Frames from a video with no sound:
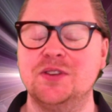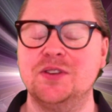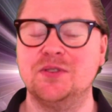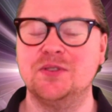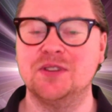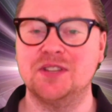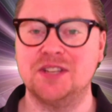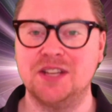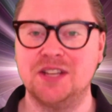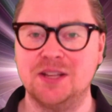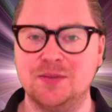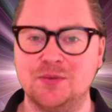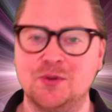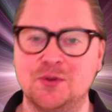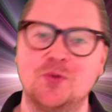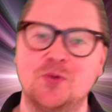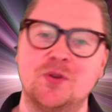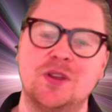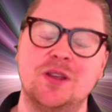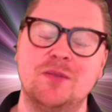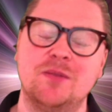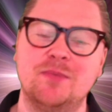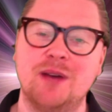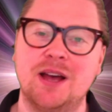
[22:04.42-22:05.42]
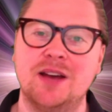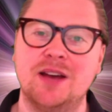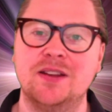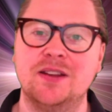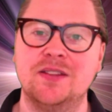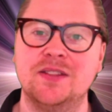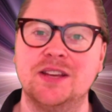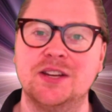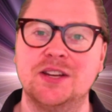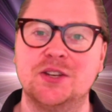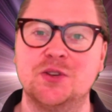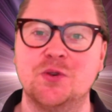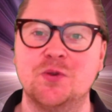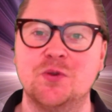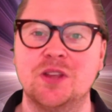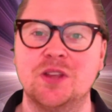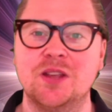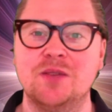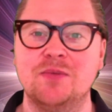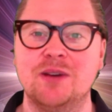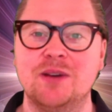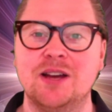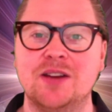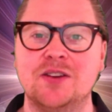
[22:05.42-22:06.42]
see them talking about it. They're talking
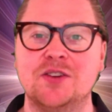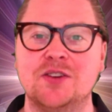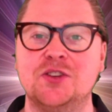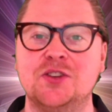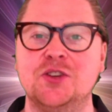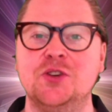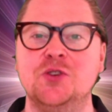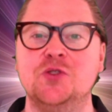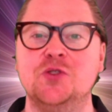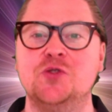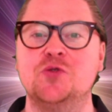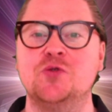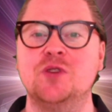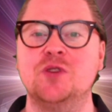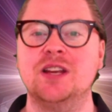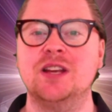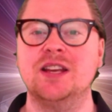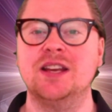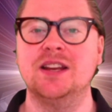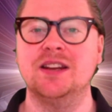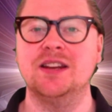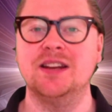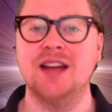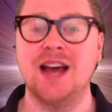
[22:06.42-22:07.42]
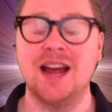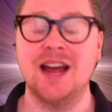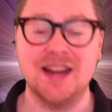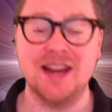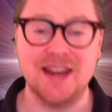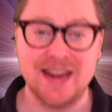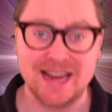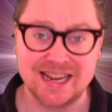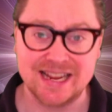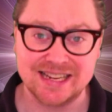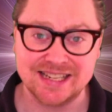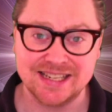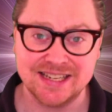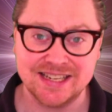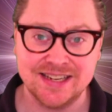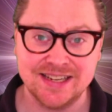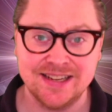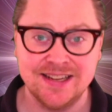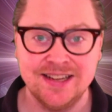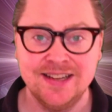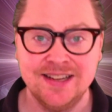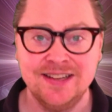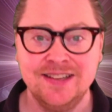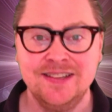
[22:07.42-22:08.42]
about a 2 trillion, and NASA
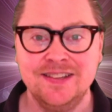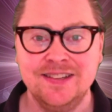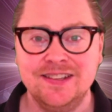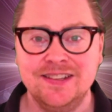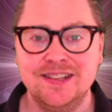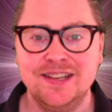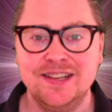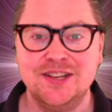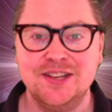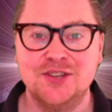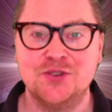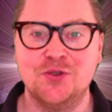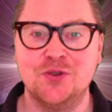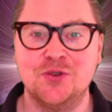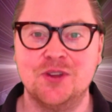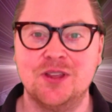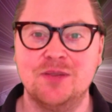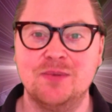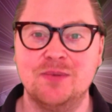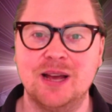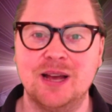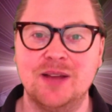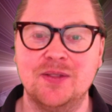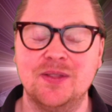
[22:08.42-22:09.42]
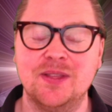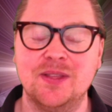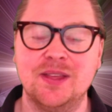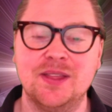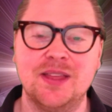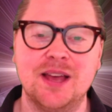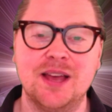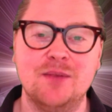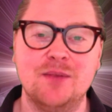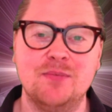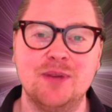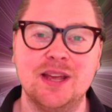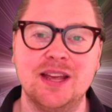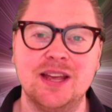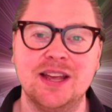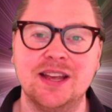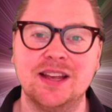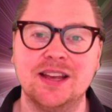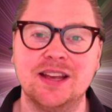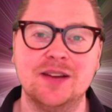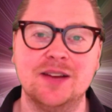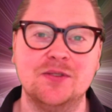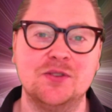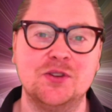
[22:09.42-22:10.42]
talking about there
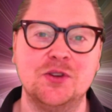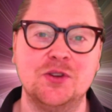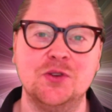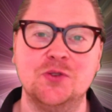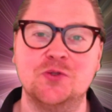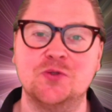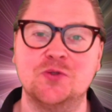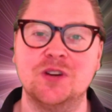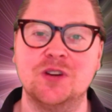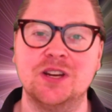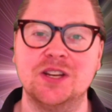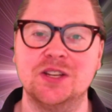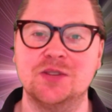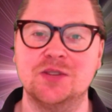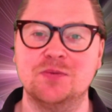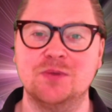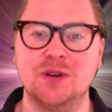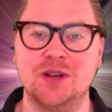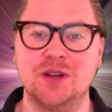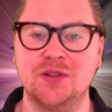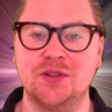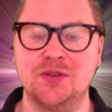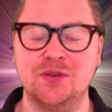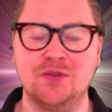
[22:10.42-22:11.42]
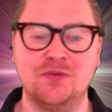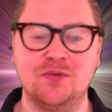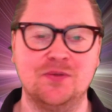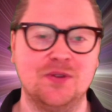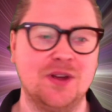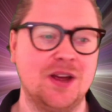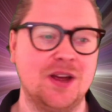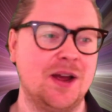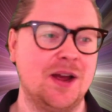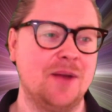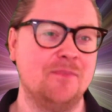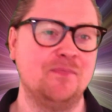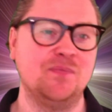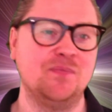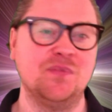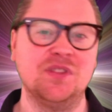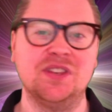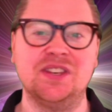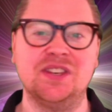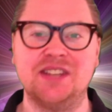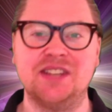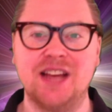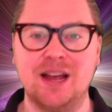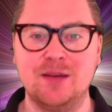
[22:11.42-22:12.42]
being 2 trillions worth of
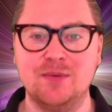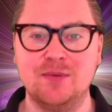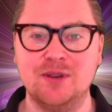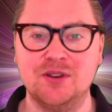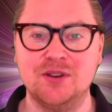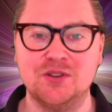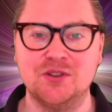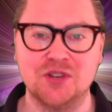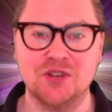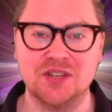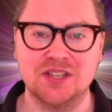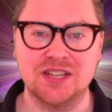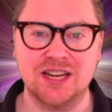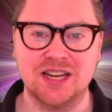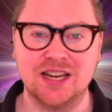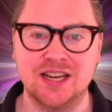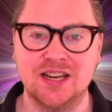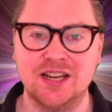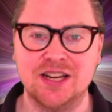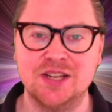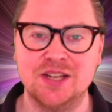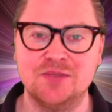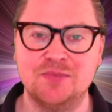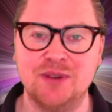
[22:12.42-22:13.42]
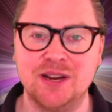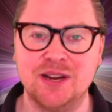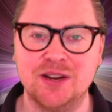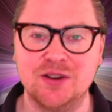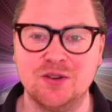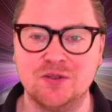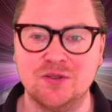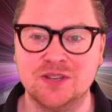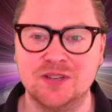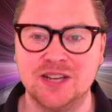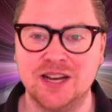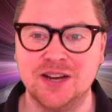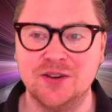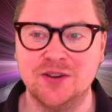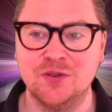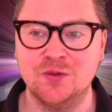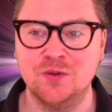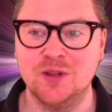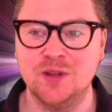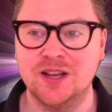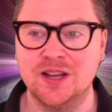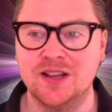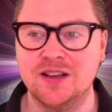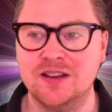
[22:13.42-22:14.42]
damage and satellites being knocked out and
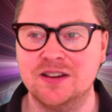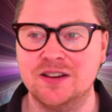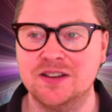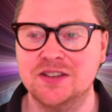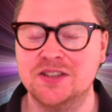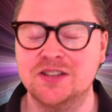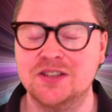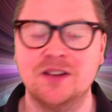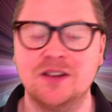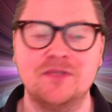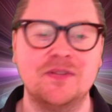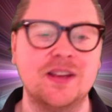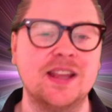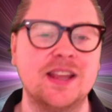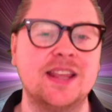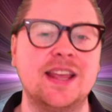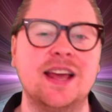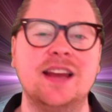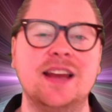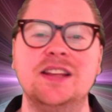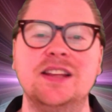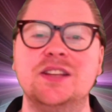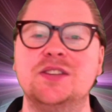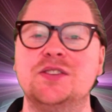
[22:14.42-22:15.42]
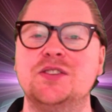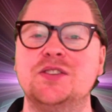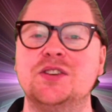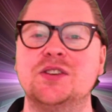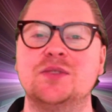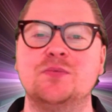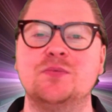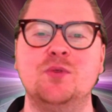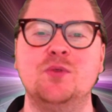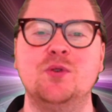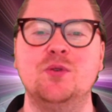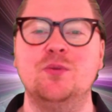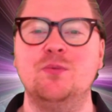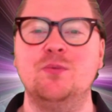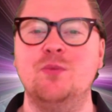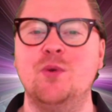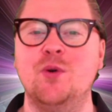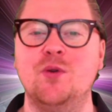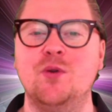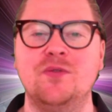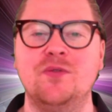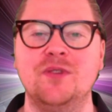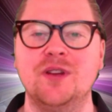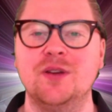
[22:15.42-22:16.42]
all that kind of stuff. Again, it's just more
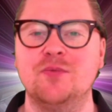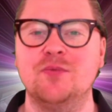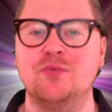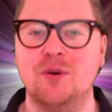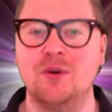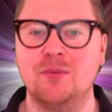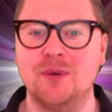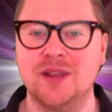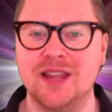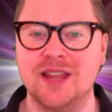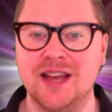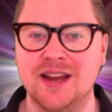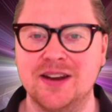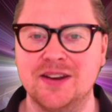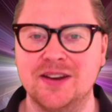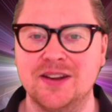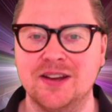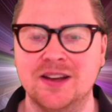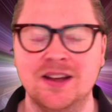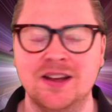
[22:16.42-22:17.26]
fear propaganda.